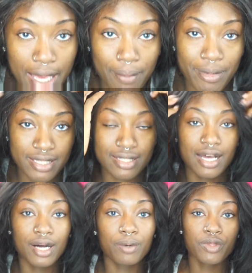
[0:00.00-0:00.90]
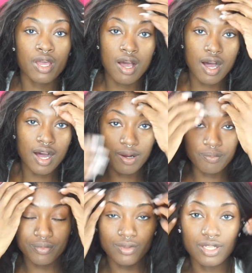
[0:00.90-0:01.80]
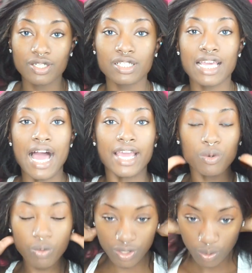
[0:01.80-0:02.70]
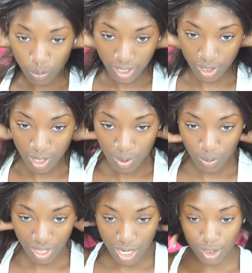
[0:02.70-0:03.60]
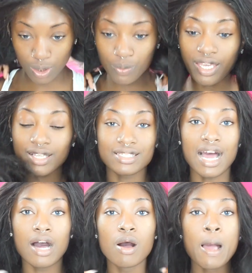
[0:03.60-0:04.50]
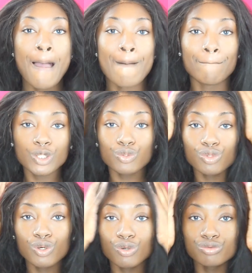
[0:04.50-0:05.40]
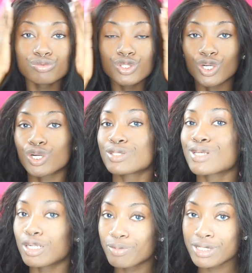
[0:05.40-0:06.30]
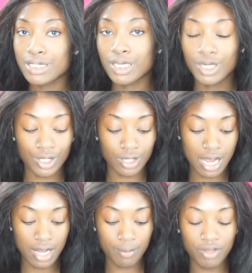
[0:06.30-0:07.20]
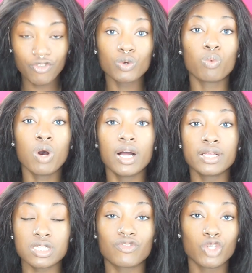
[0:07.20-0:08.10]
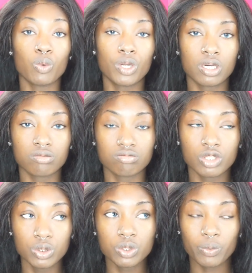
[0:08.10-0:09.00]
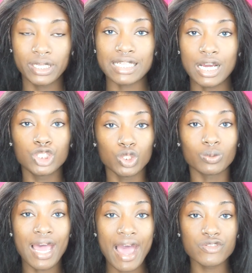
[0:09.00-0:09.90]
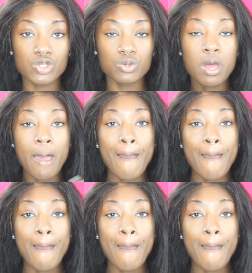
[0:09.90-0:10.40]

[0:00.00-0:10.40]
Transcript: like my scalp. Literally, I can wear the wig without gluing it down, but you know, your girl's gotta be secure. If you don't want to glue the wig down, you don't have to,